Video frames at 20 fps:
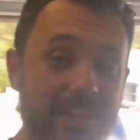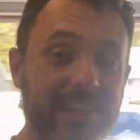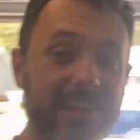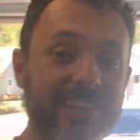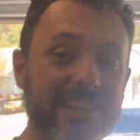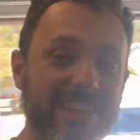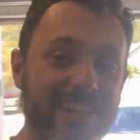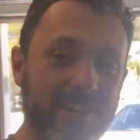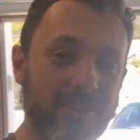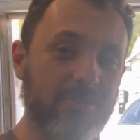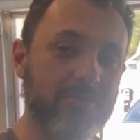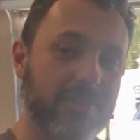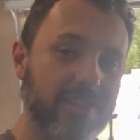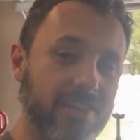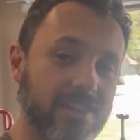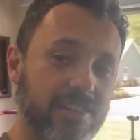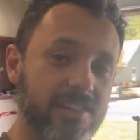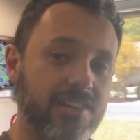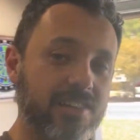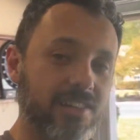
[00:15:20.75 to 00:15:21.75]
anyhow,
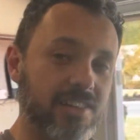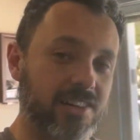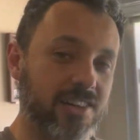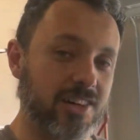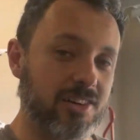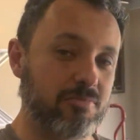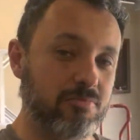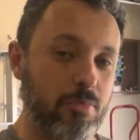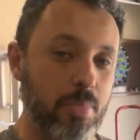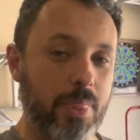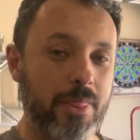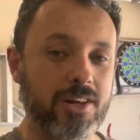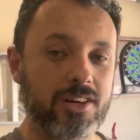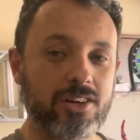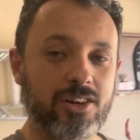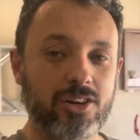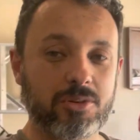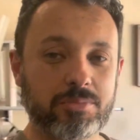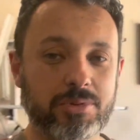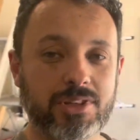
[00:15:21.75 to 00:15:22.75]

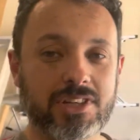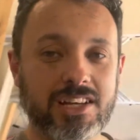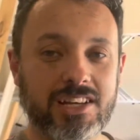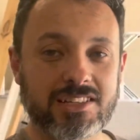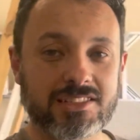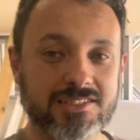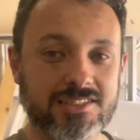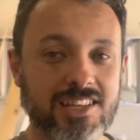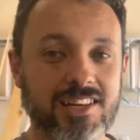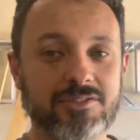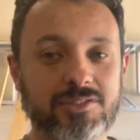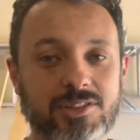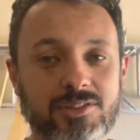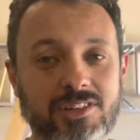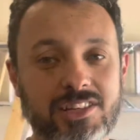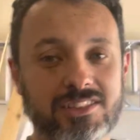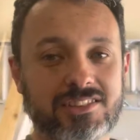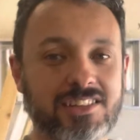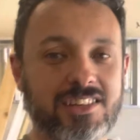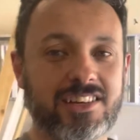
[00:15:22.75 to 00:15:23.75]
hope you guys have a
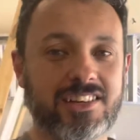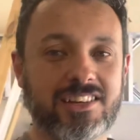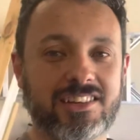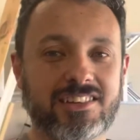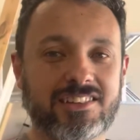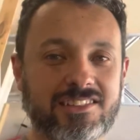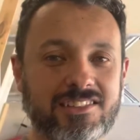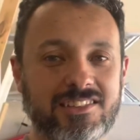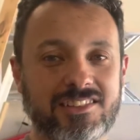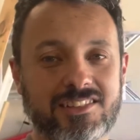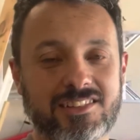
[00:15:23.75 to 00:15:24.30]
great day.